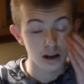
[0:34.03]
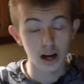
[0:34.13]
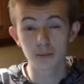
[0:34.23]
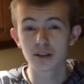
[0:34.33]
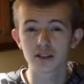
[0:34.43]

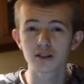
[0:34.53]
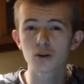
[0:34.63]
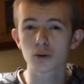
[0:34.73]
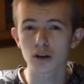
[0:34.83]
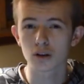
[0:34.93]
I mean, it's
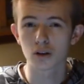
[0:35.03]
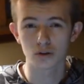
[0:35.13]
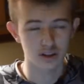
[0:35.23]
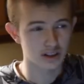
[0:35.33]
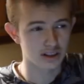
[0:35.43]
nowhere
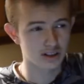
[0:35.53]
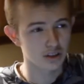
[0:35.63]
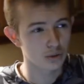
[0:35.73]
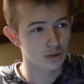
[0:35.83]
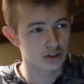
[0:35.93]
close to these
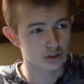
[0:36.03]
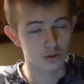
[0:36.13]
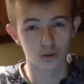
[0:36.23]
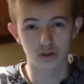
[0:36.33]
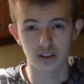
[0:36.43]
huge
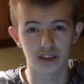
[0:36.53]
schools,